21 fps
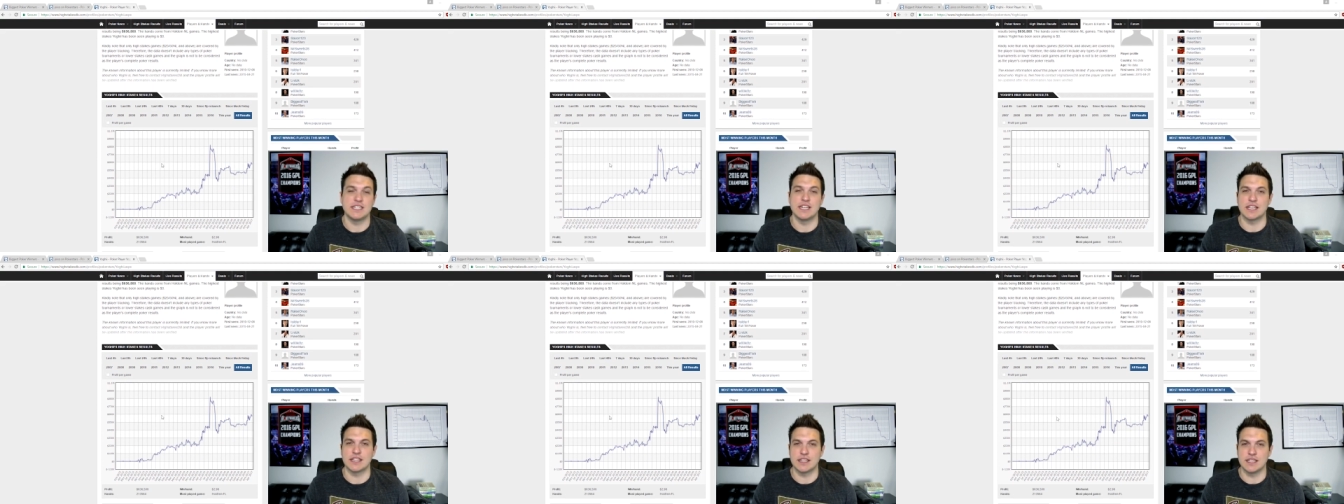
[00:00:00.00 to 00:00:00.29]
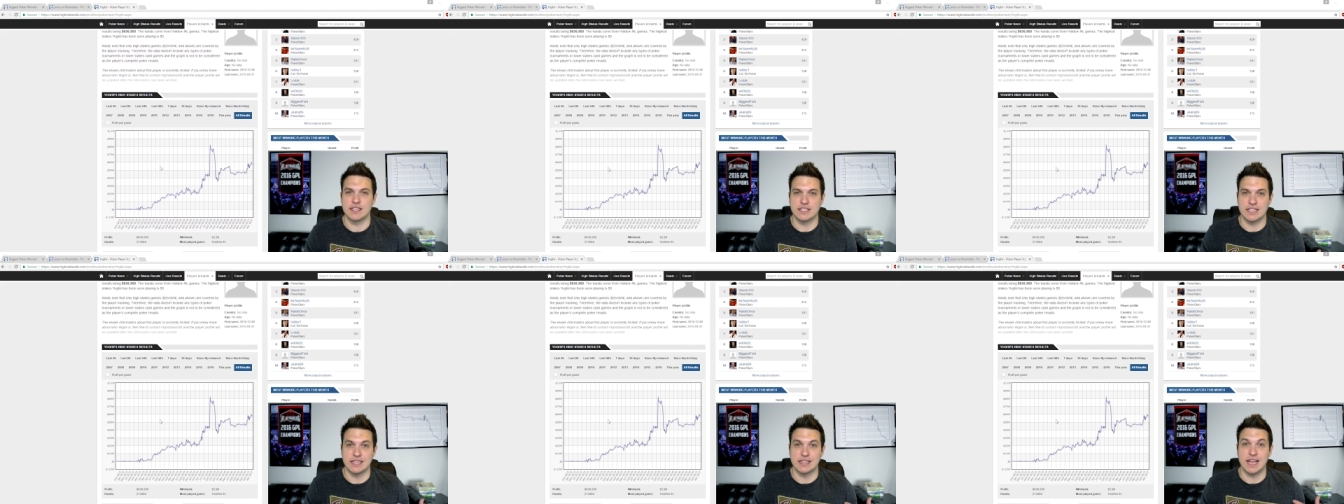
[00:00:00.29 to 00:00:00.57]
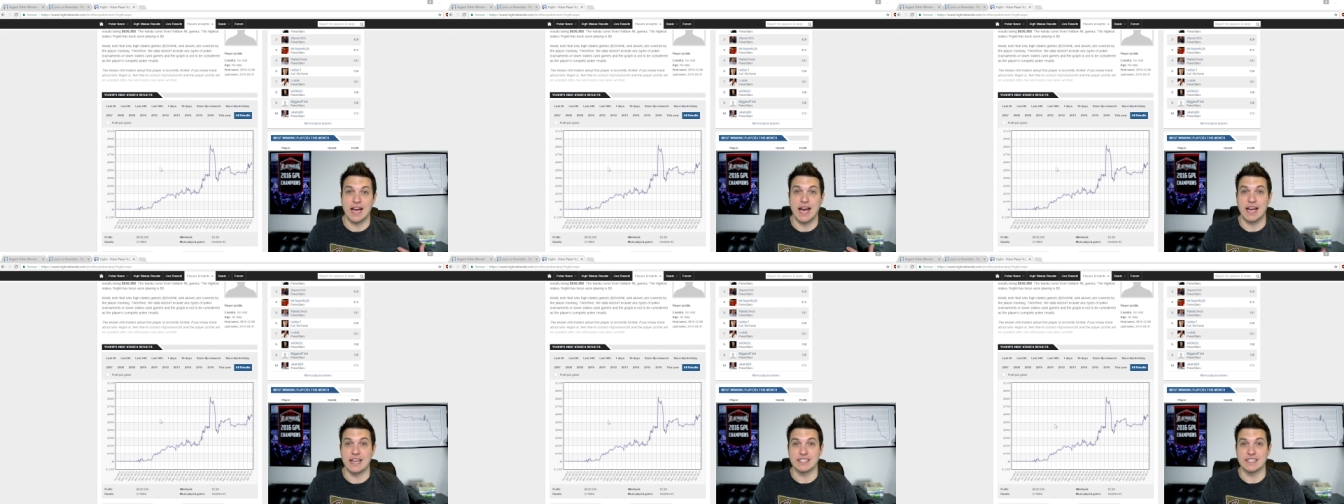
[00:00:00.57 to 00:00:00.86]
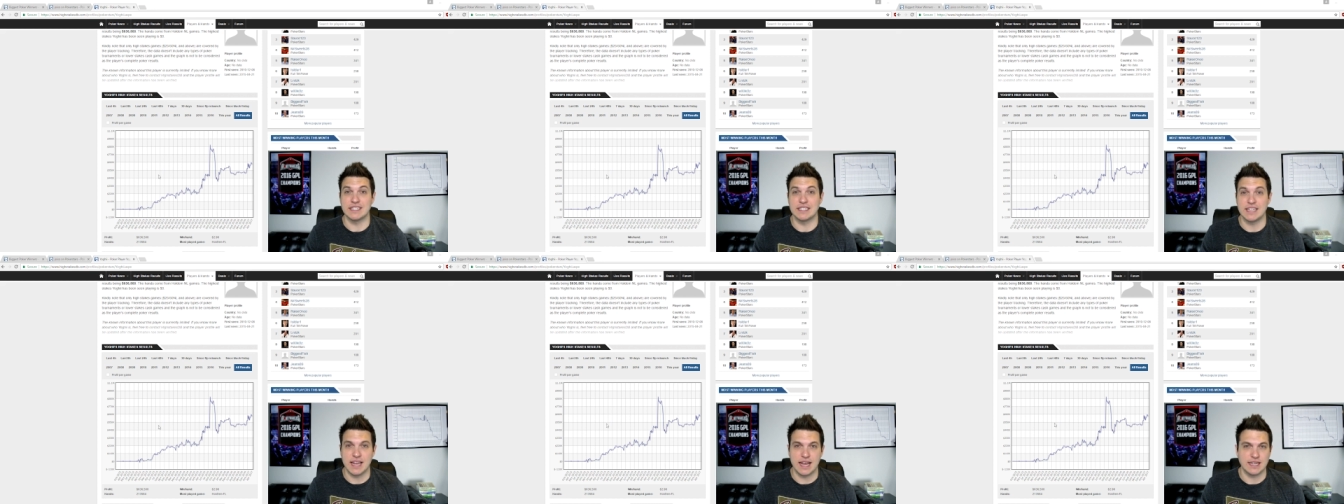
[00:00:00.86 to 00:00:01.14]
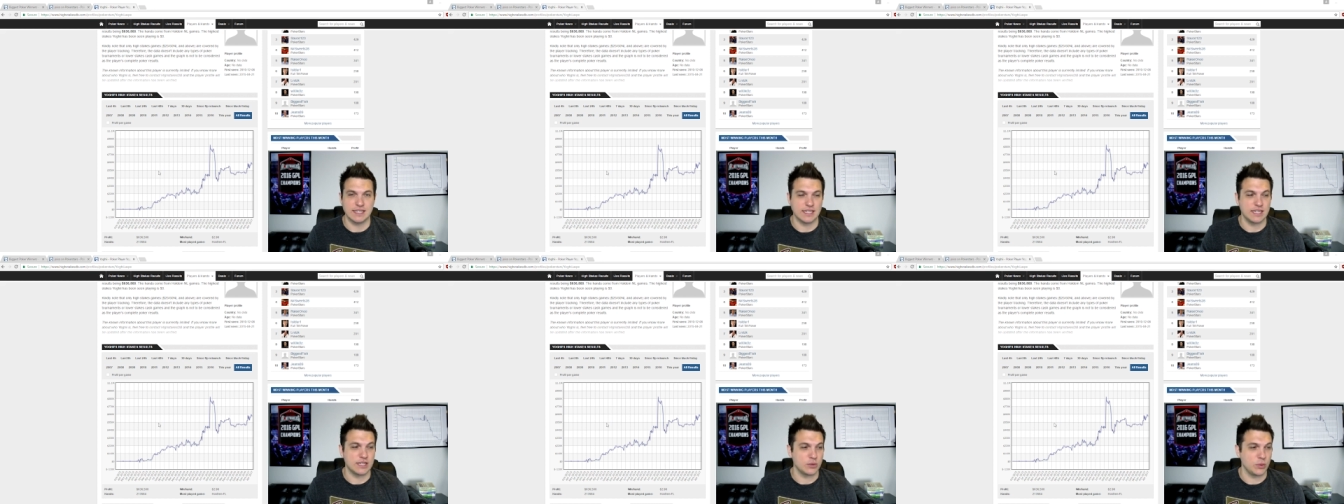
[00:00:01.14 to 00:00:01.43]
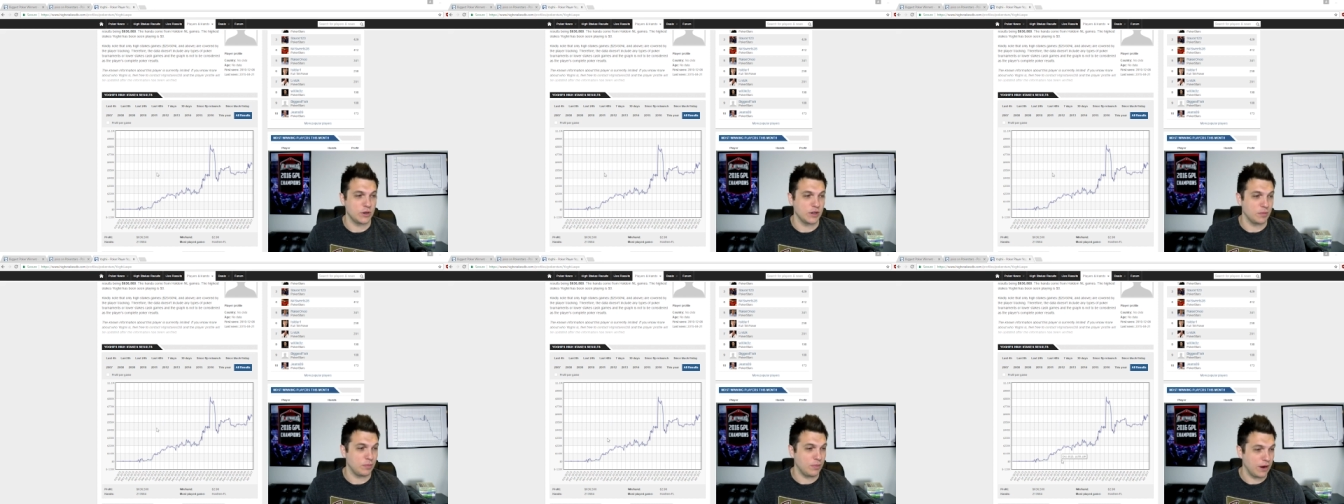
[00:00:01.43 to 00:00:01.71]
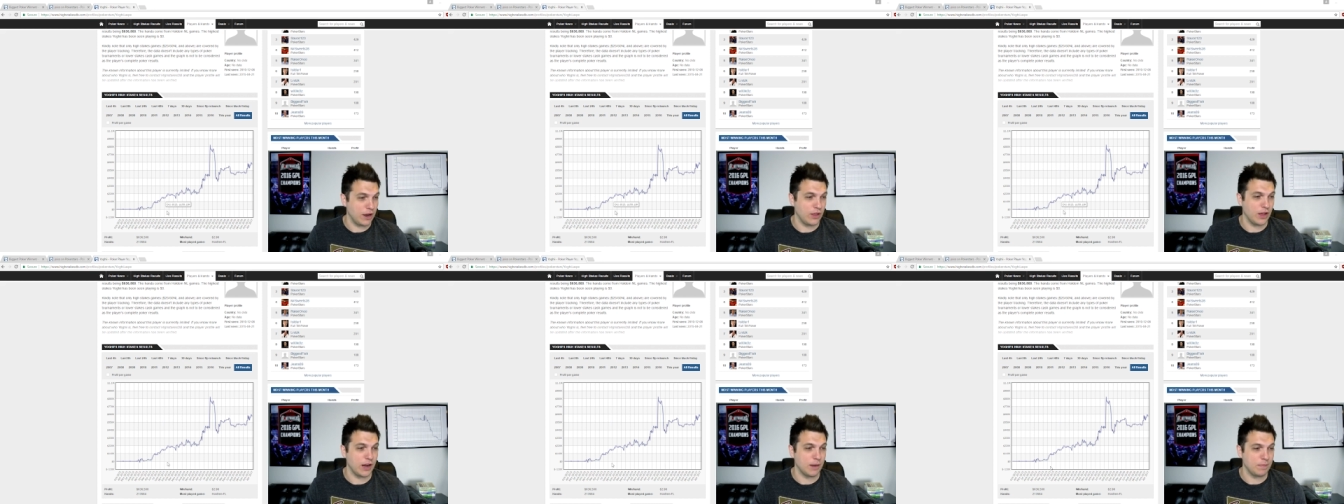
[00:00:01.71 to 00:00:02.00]
set the highest stakes and is willing to
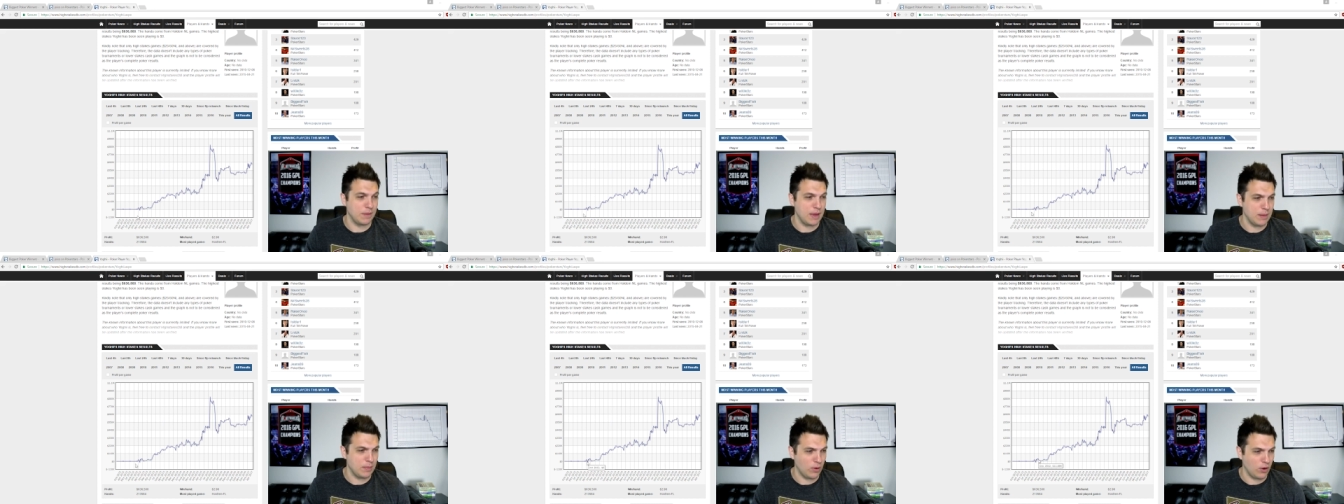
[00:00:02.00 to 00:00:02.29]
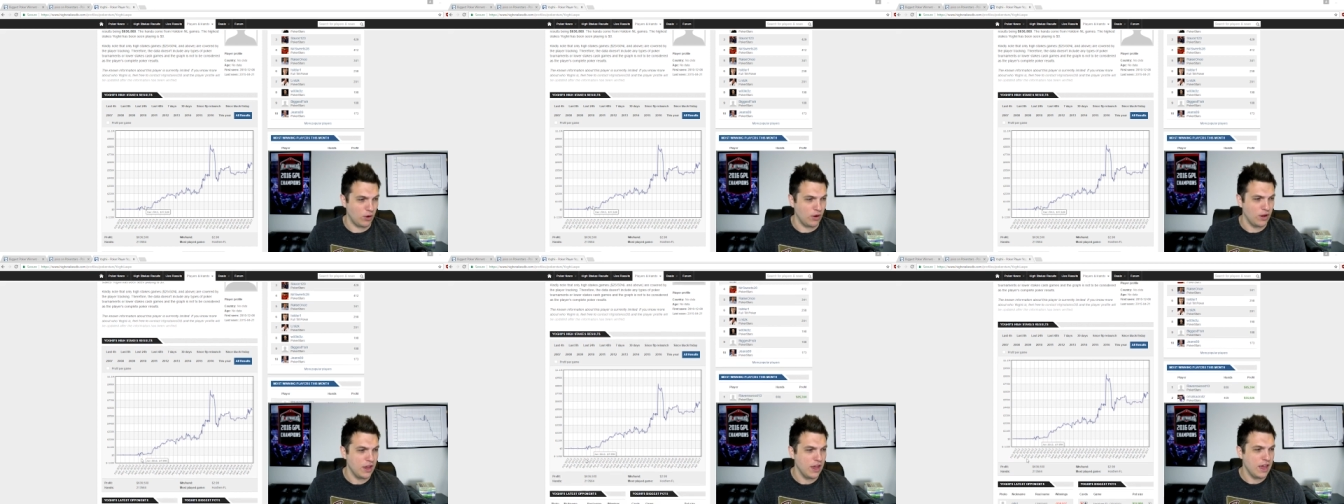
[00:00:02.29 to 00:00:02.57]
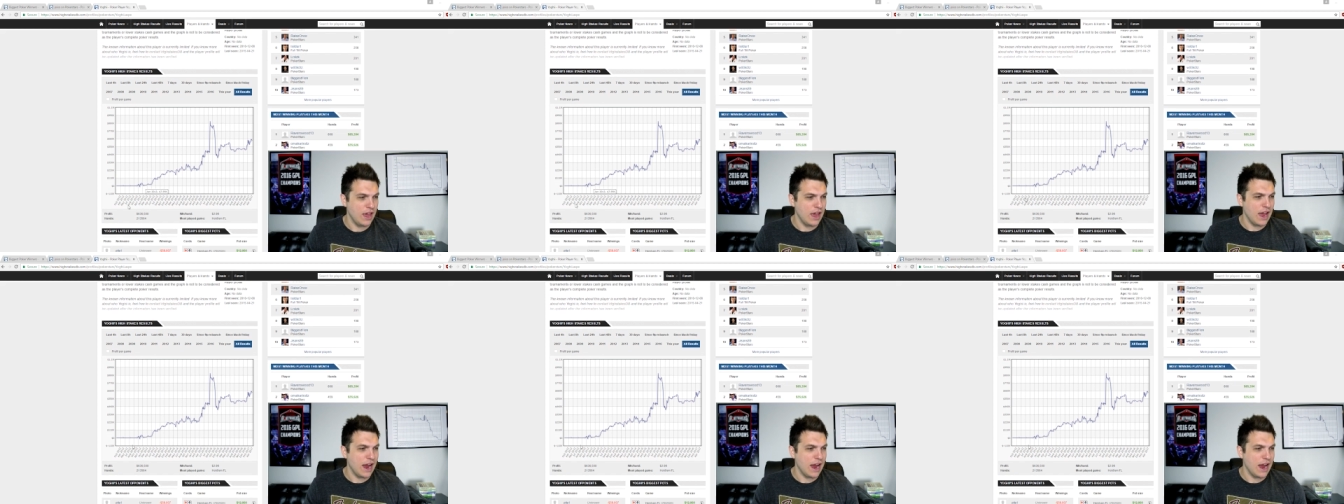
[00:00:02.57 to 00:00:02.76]
play a lot of people.